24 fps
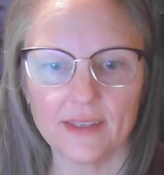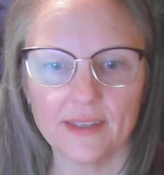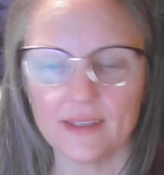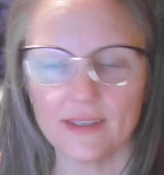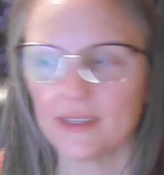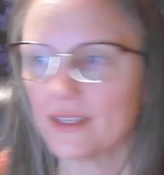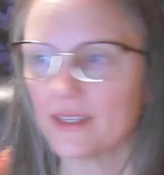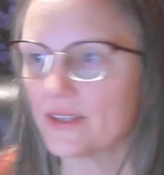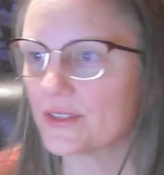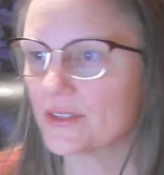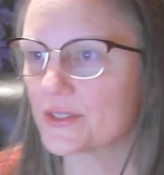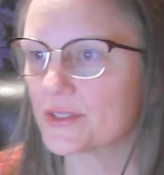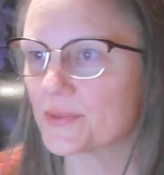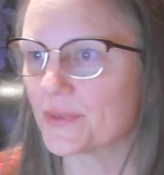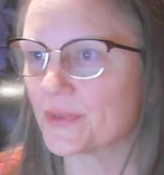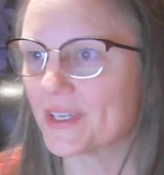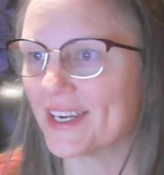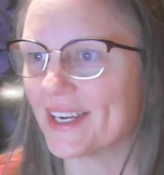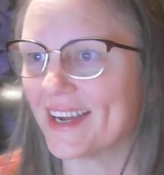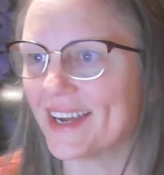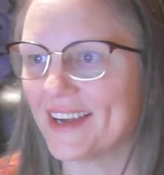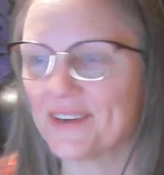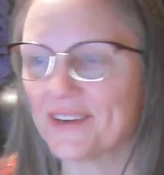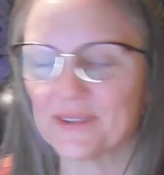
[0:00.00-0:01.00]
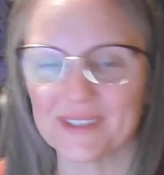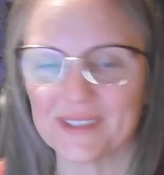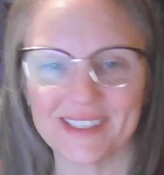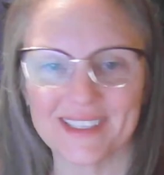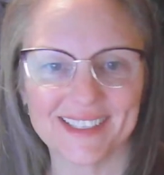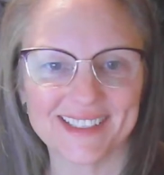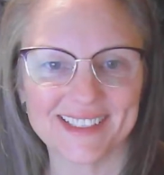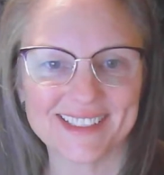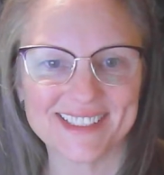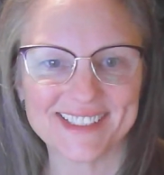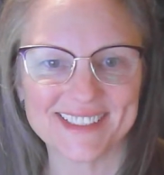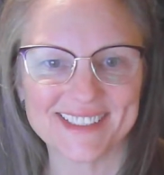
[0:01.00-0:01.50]
Here's what I would
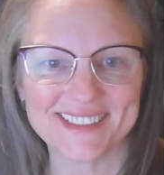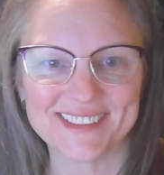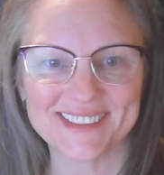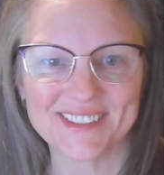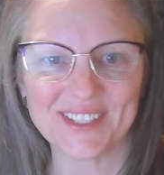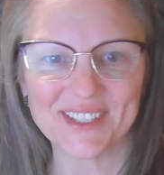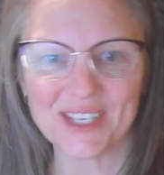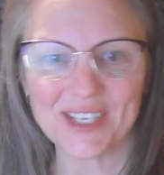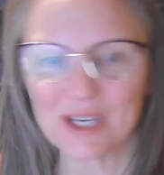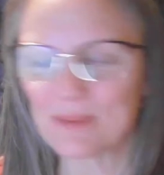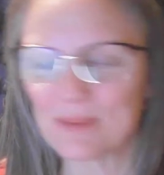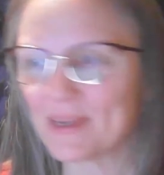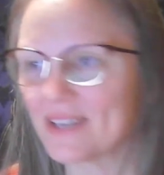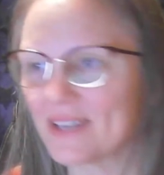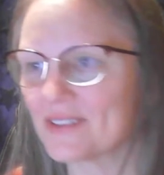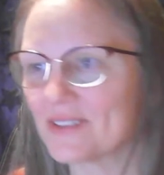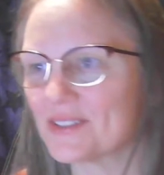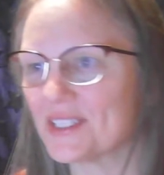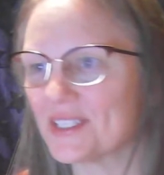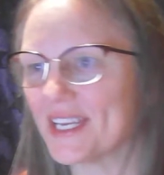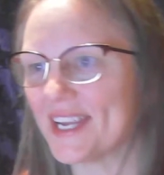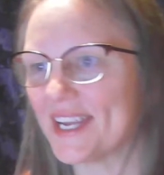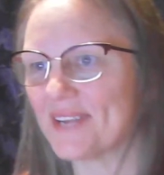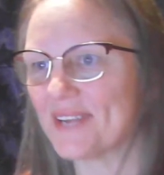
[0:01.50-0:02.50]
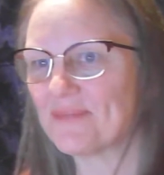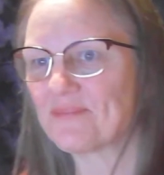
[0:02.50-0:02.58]
like to talk about today.